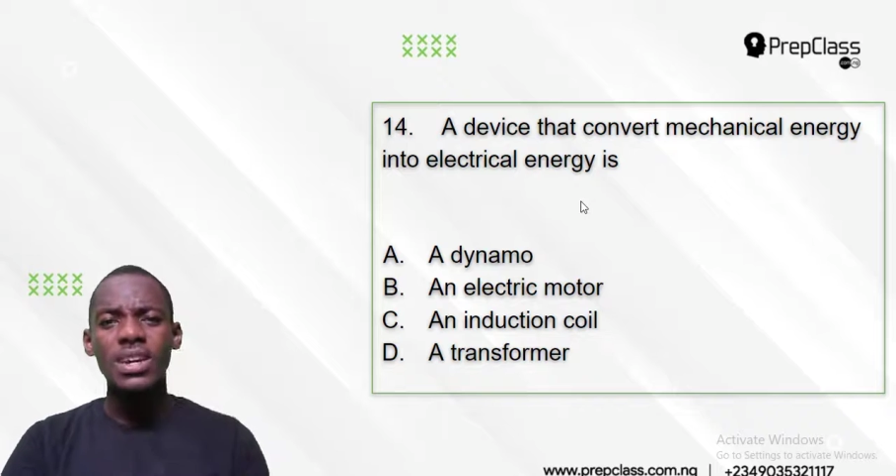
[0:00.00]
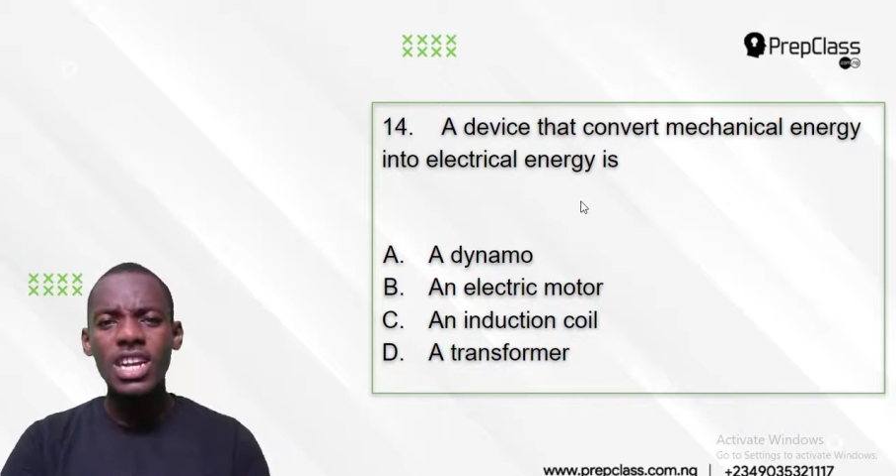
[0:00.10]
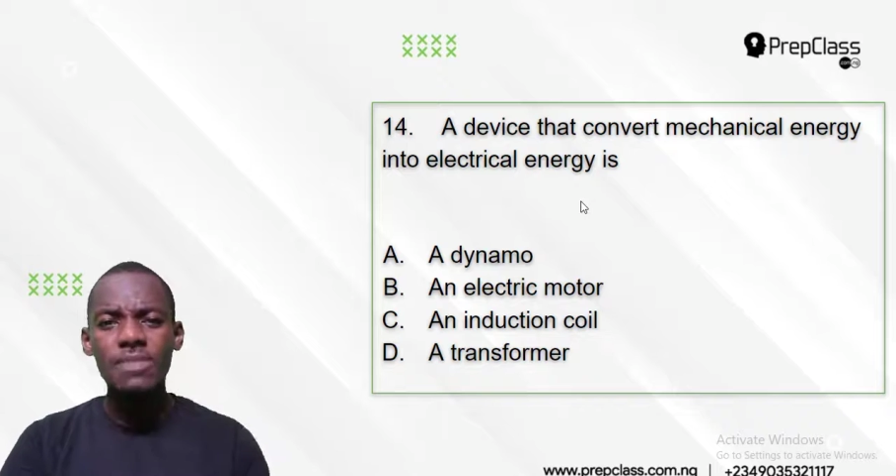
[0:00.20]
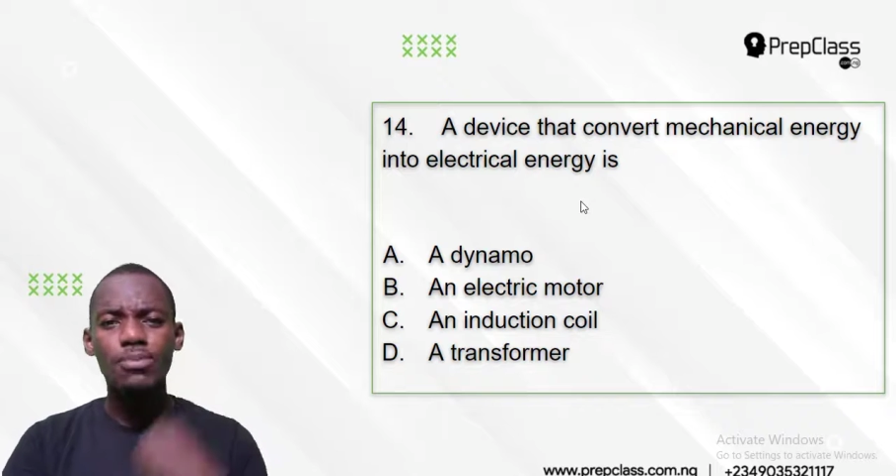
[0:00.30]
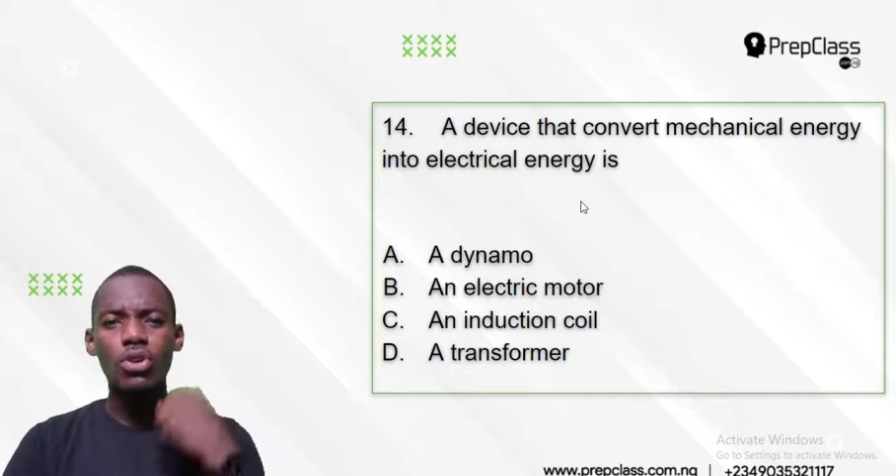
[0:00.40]

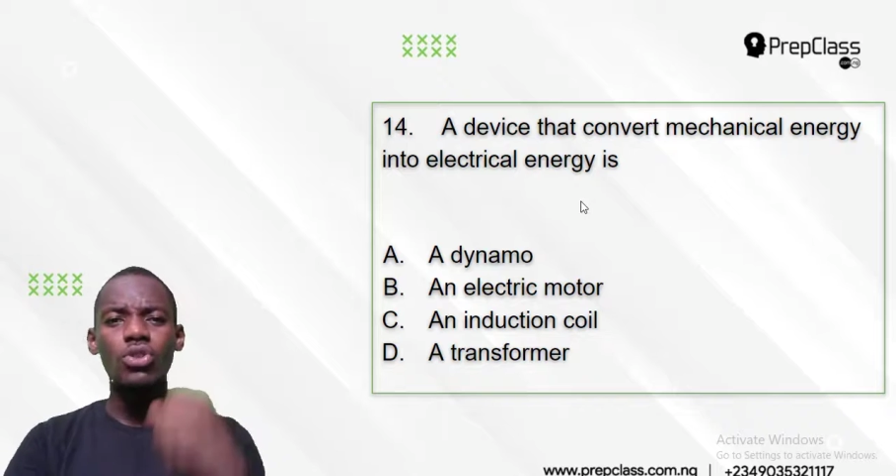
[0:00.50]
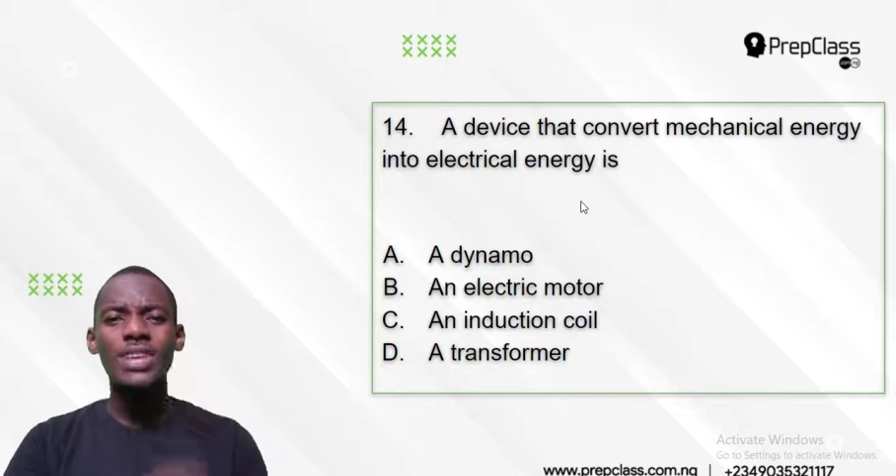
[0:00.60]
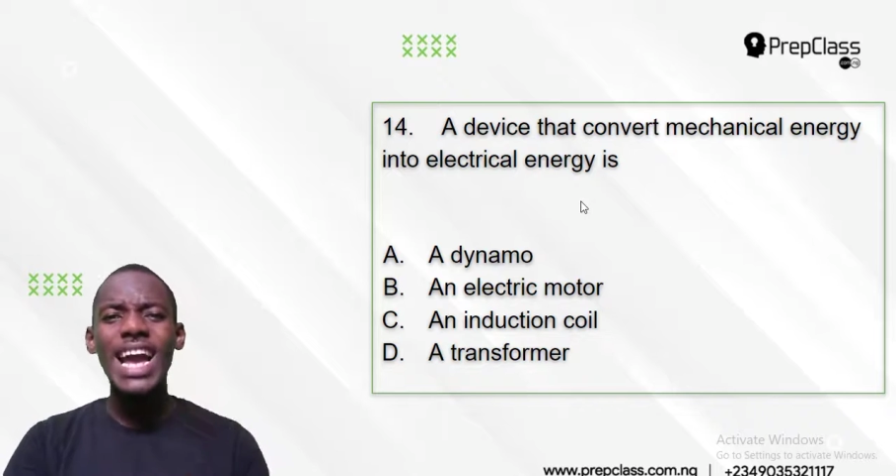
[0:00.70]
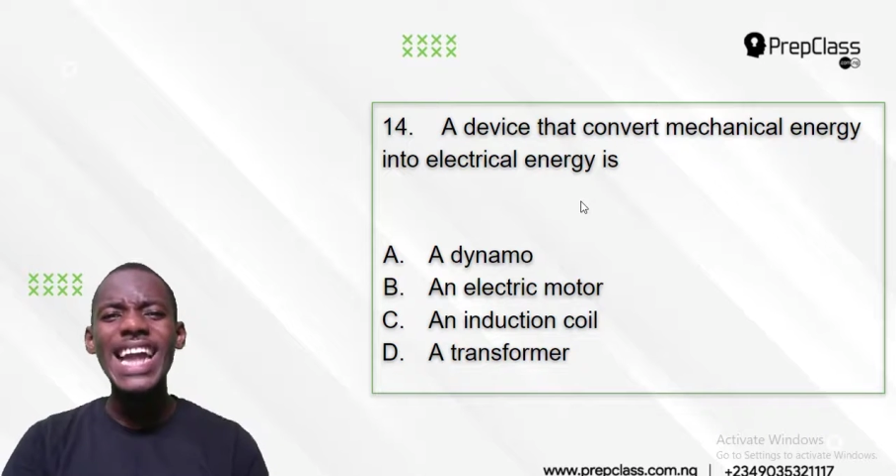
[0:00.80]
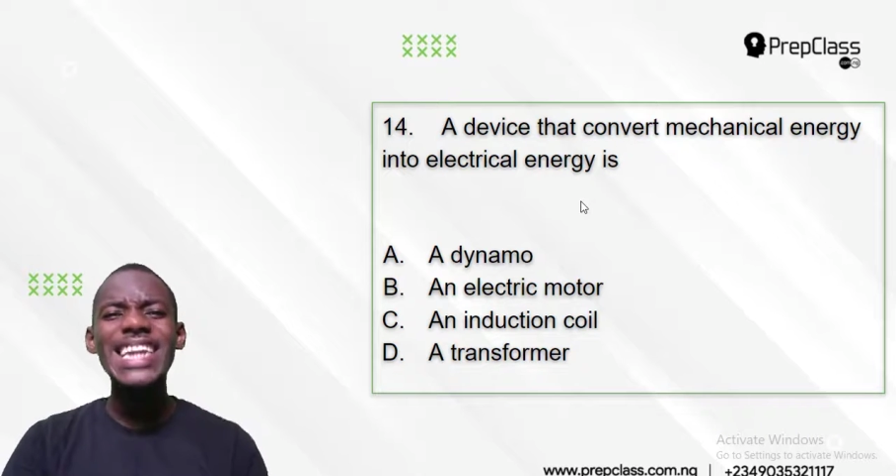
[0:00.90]
It produces
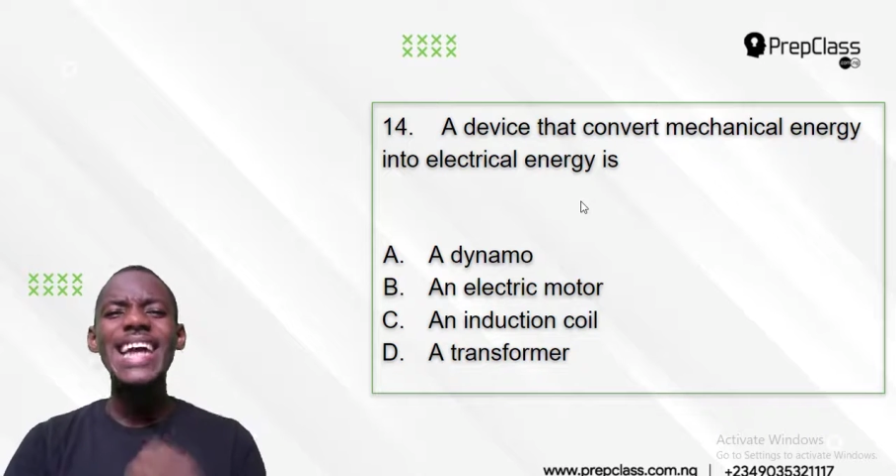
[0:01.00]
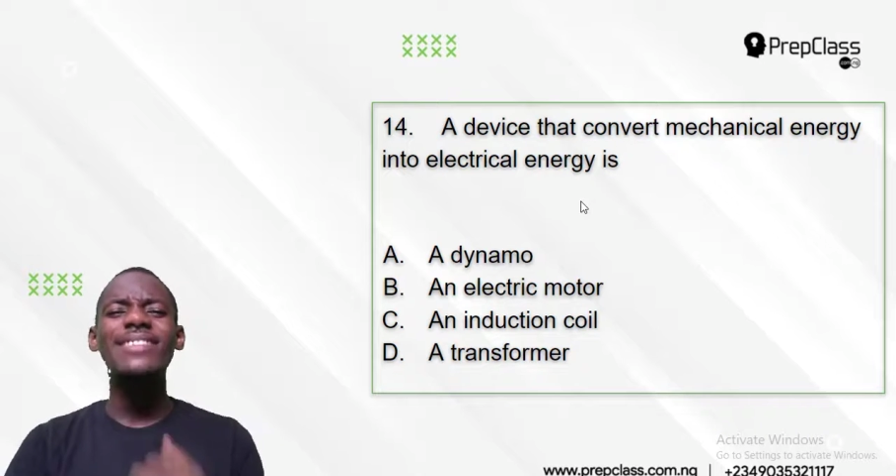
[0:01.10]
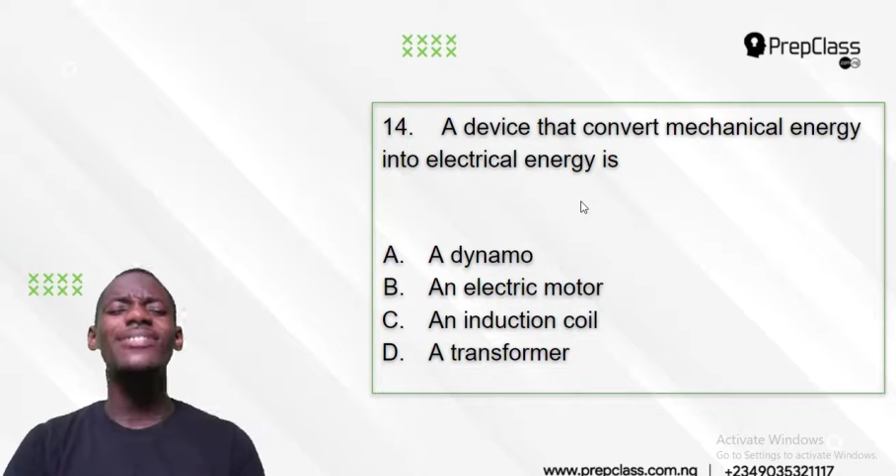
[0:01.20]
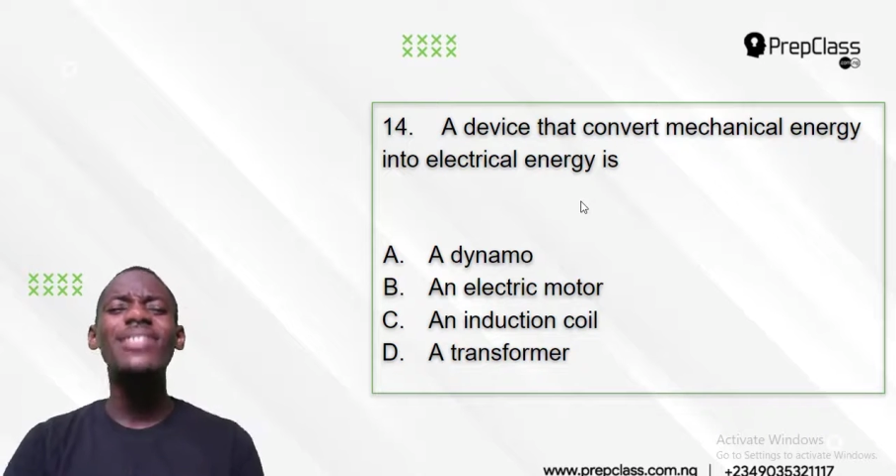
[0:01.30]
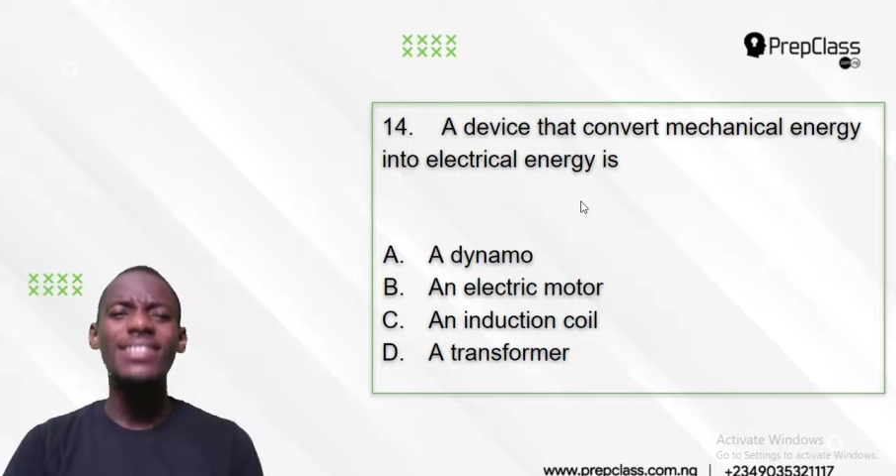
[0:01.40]

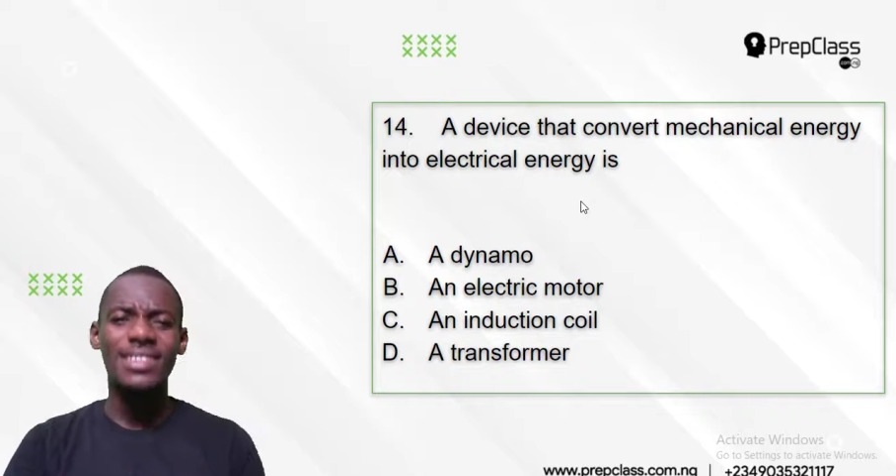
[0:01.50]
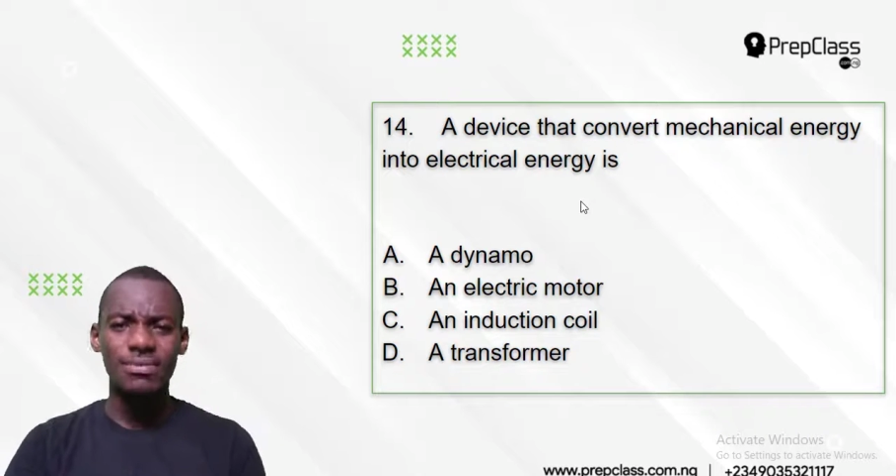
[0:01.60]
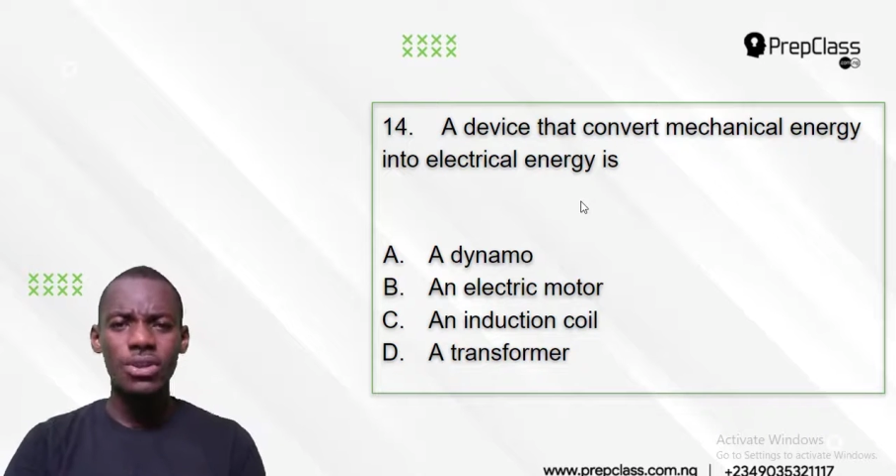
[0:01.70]
electricity.